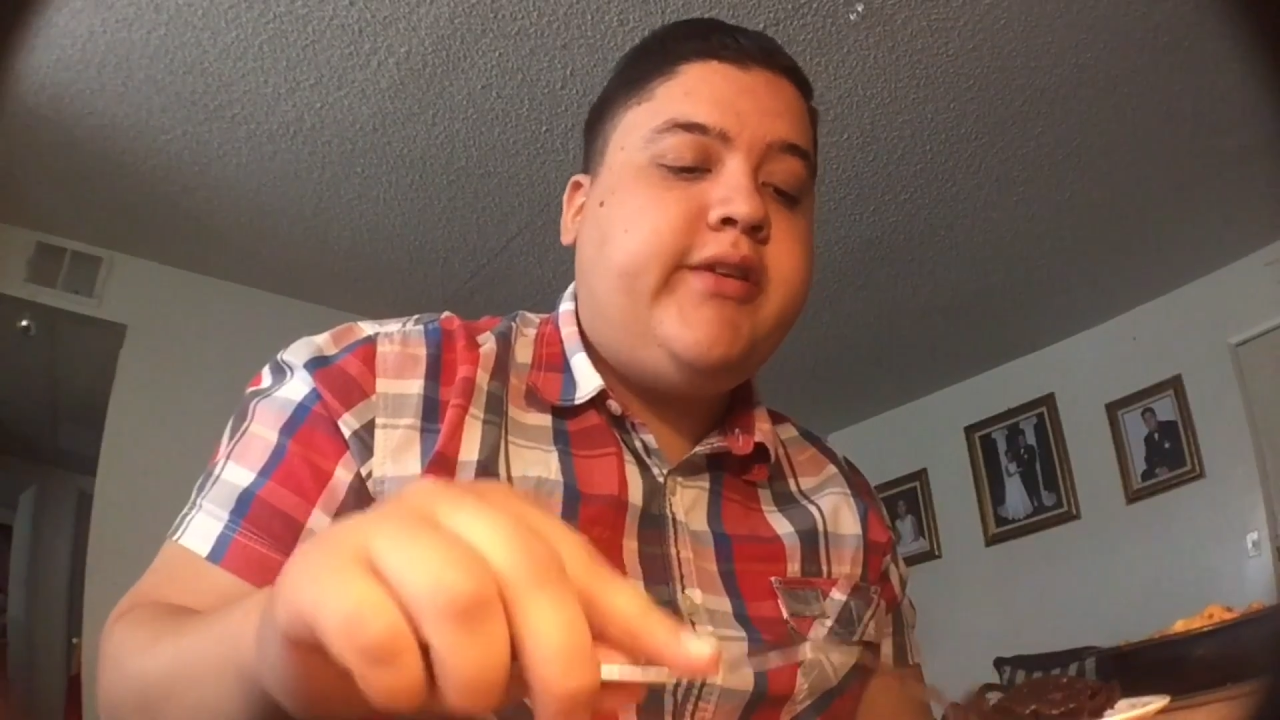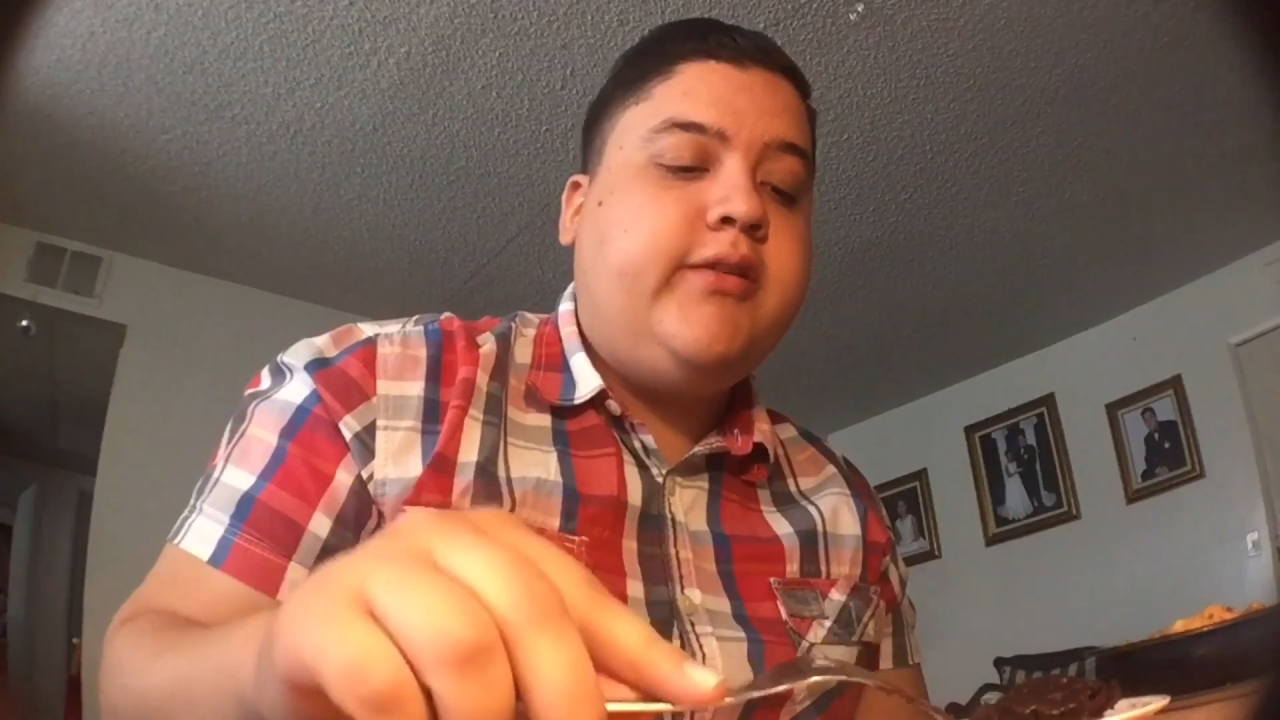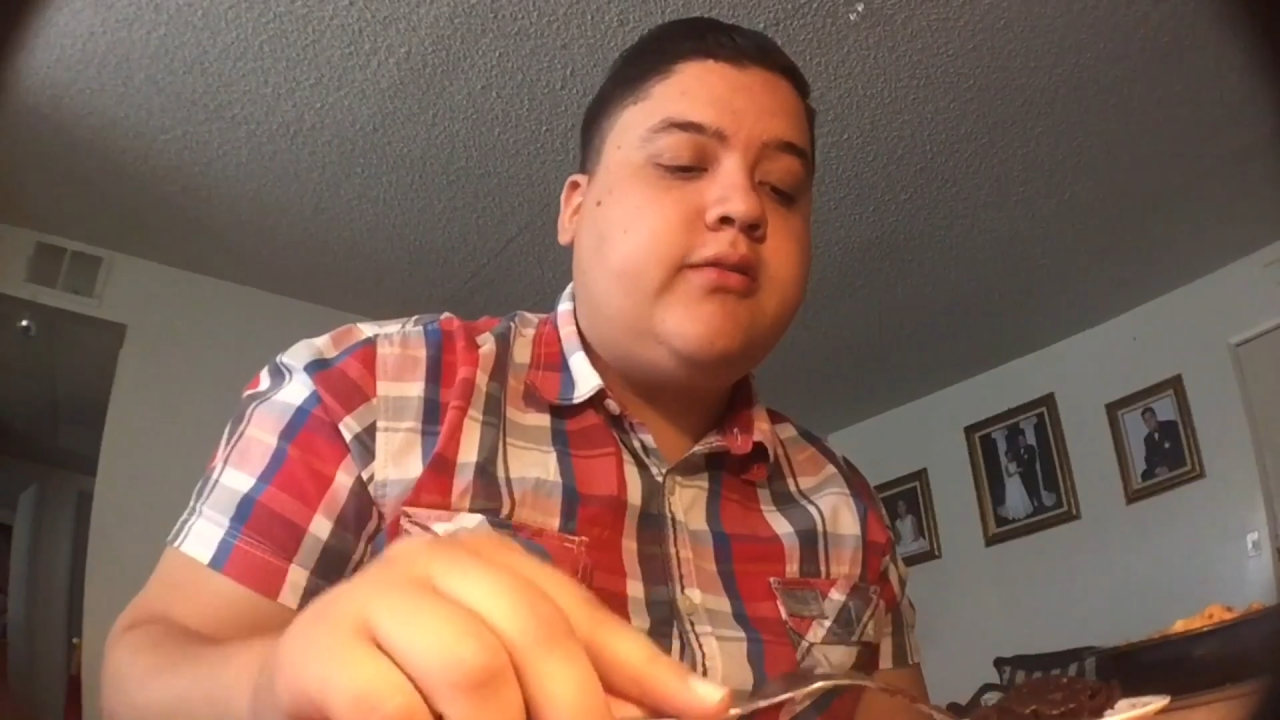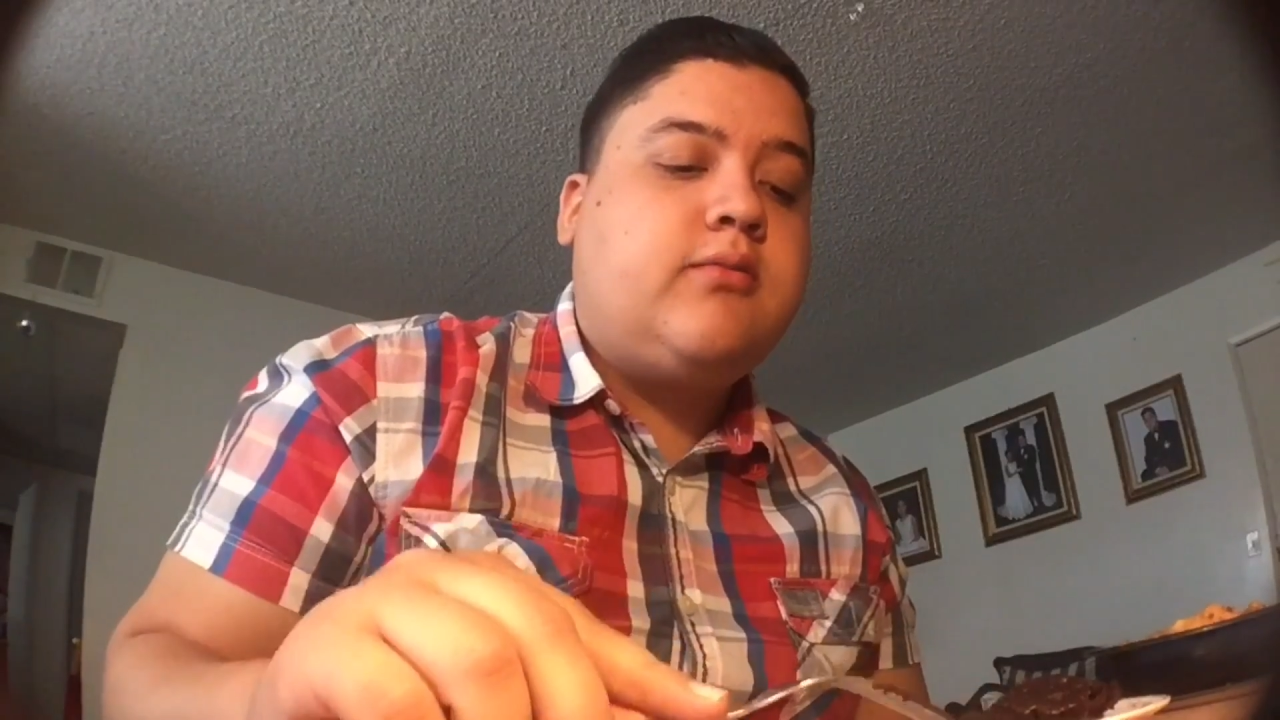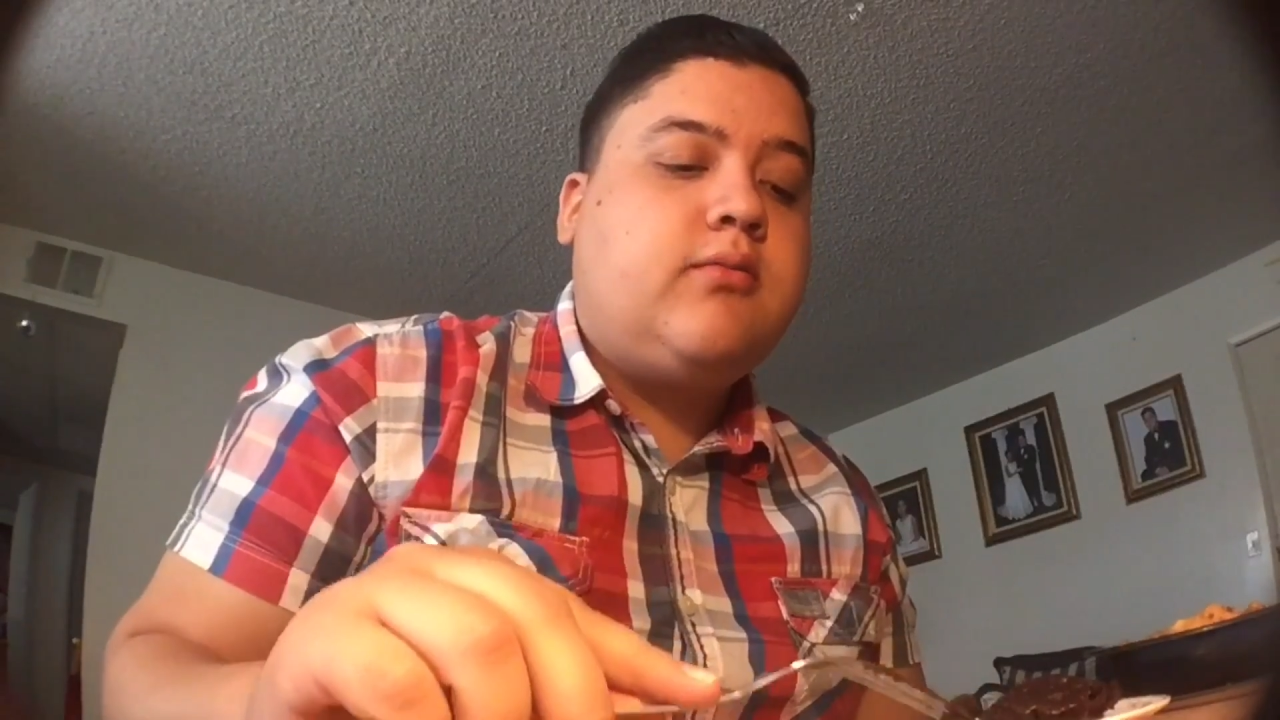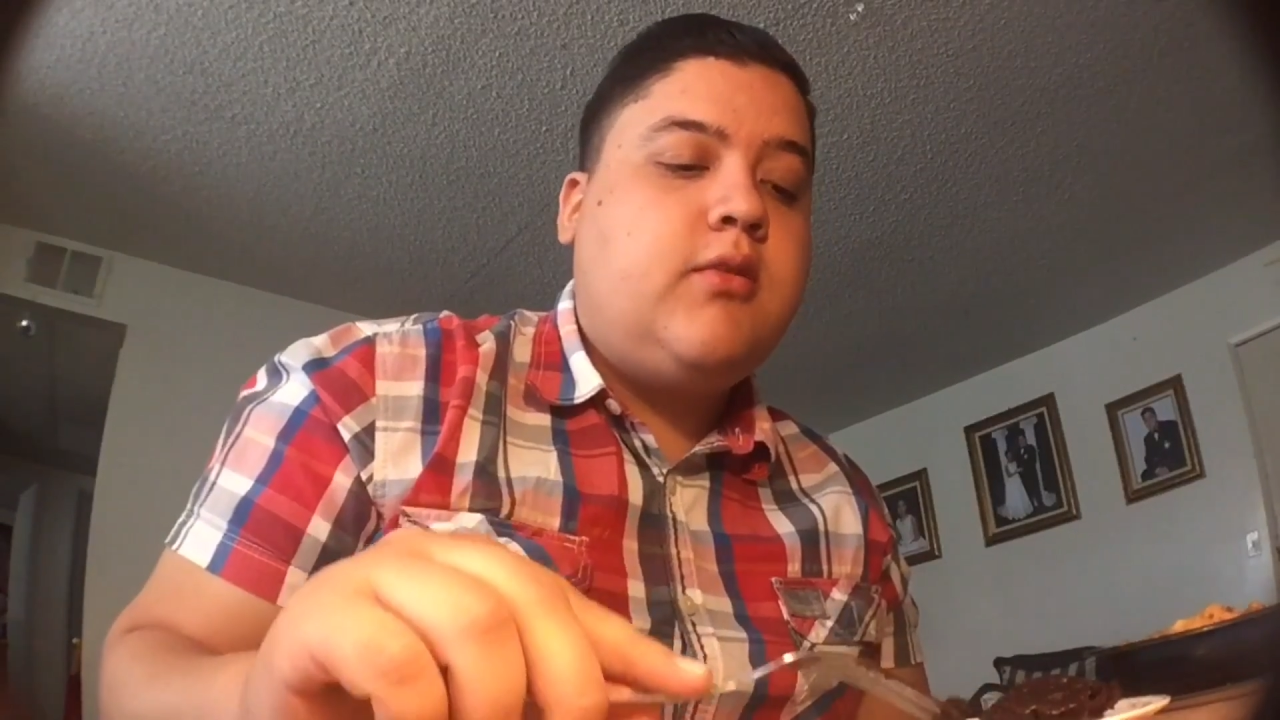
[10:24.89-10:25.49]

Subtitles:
and